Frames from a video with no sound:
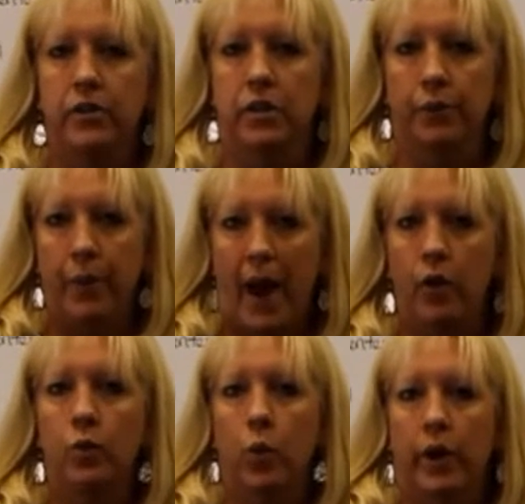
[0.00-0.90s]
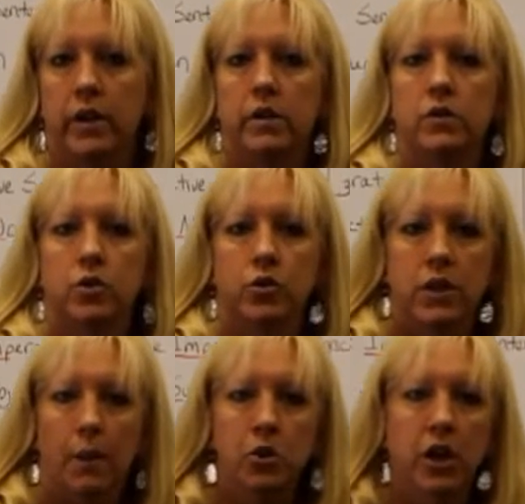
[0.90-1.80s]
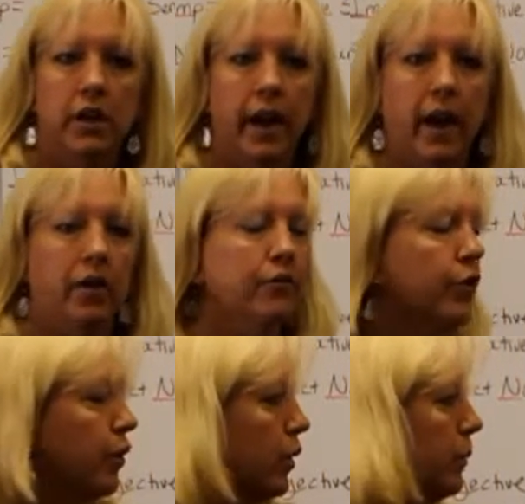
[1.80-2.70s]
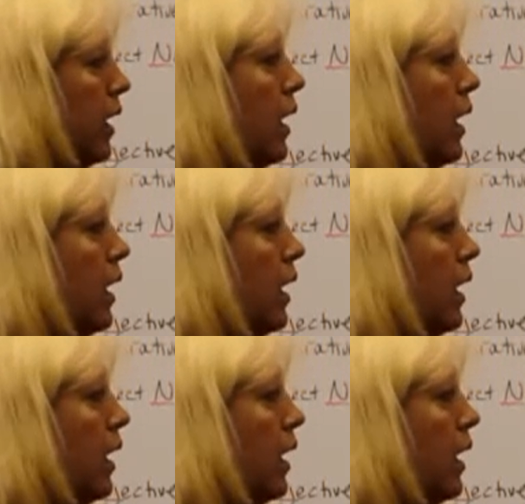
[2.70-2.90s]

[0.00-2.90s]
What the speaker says: and then pattern 1 is your subject, noun, verb,